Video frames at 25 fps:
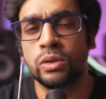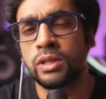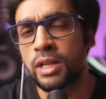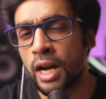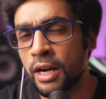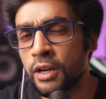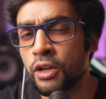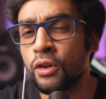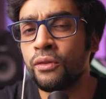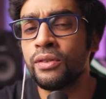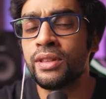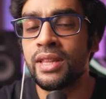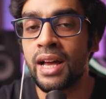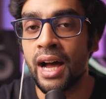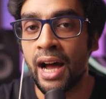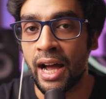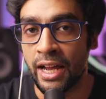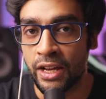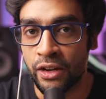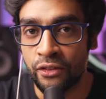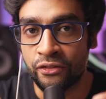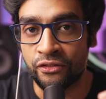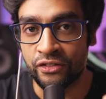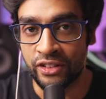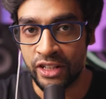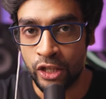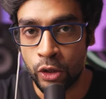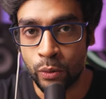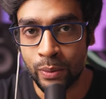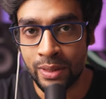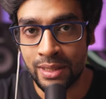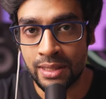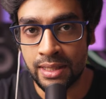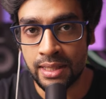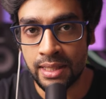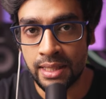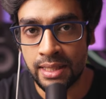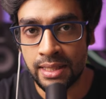starting with the higher
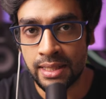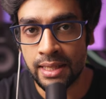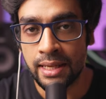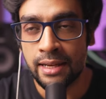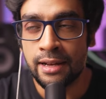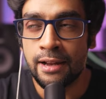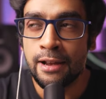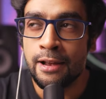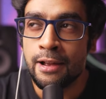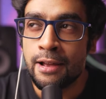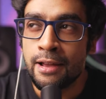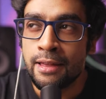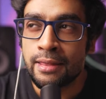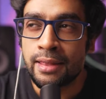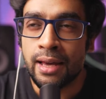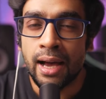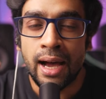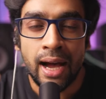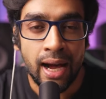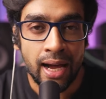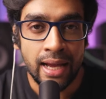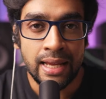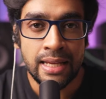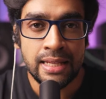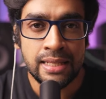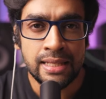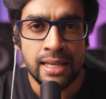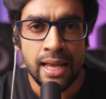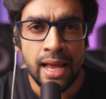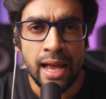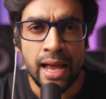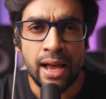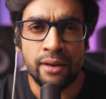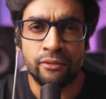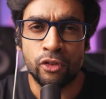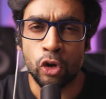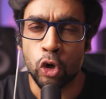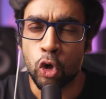frequencies, the highs
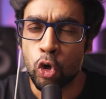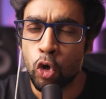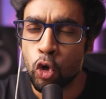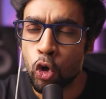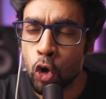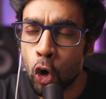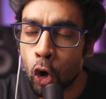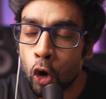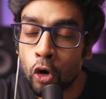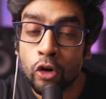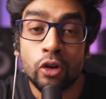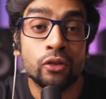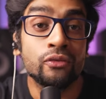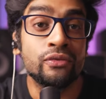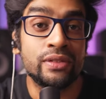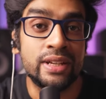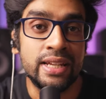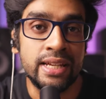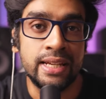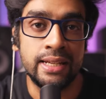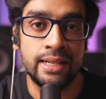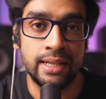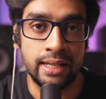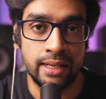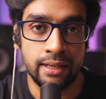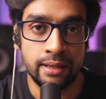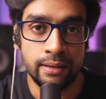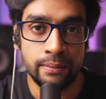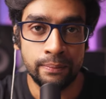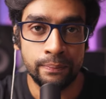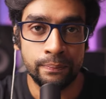have a lot of detail,